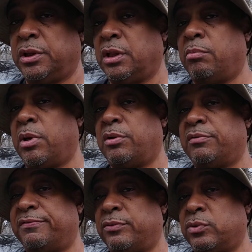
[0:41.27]
about
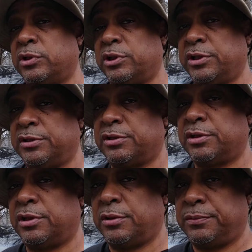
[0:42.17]
4 years
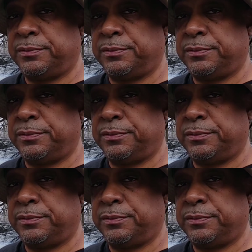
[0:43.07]
ago.